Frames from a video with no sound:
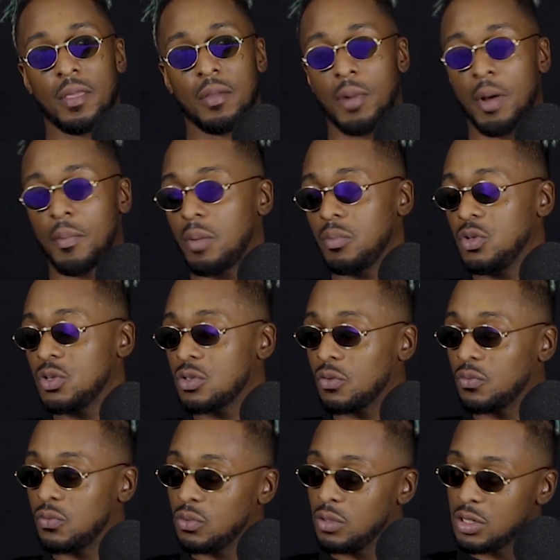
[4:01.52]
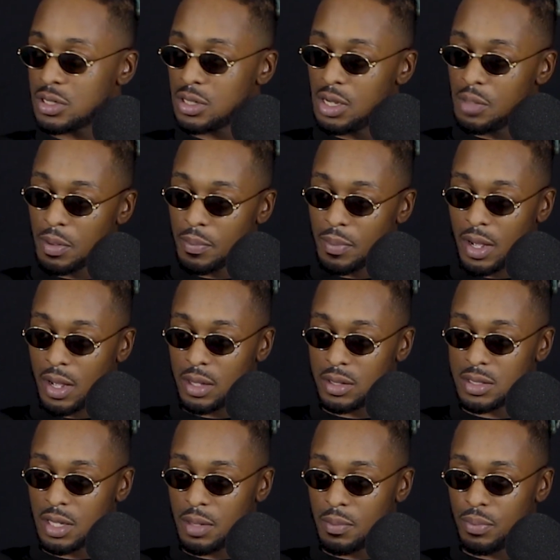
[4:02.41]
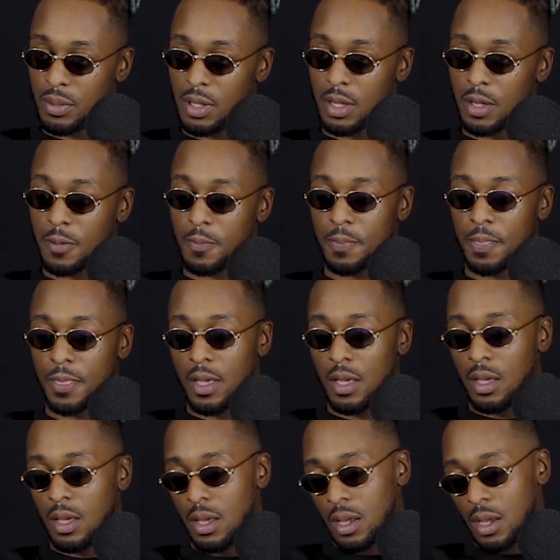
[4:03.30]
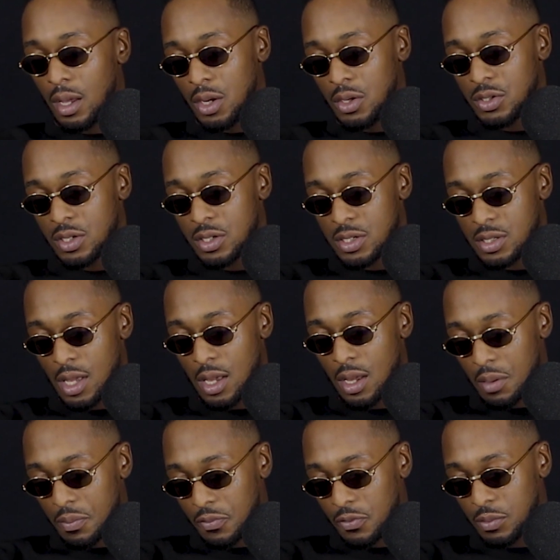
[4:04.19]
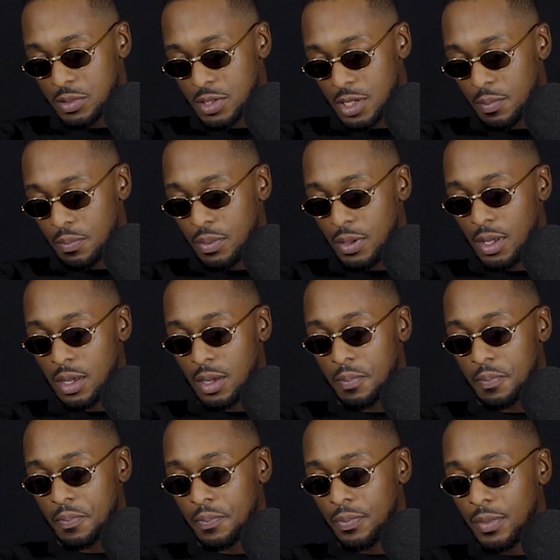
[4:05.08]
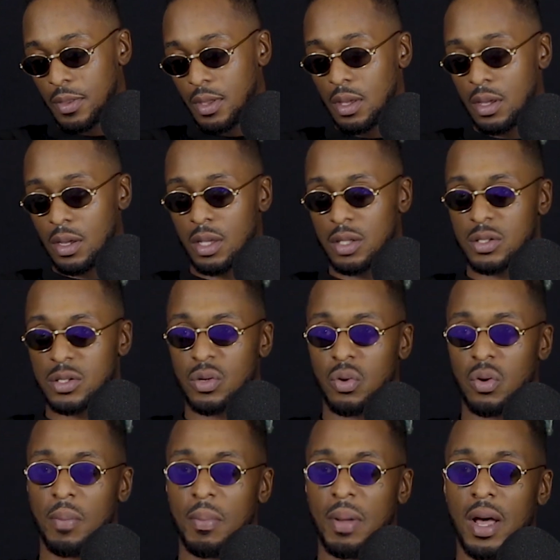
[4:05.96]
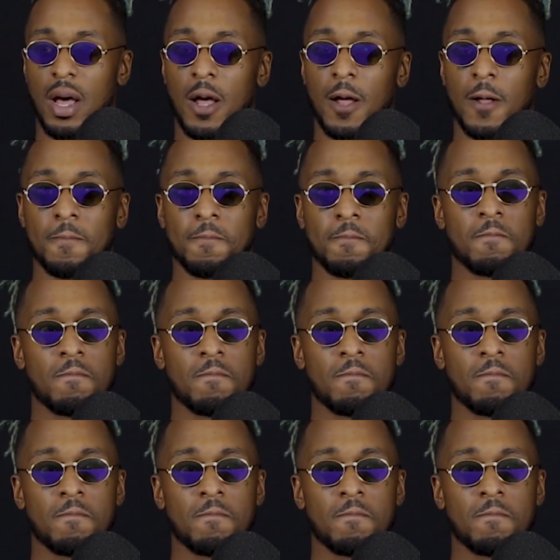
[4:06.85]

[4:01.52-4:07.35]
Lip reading: my mum used to fall asleep about 10 p.m. and I used to stay up from 10 p.m. until about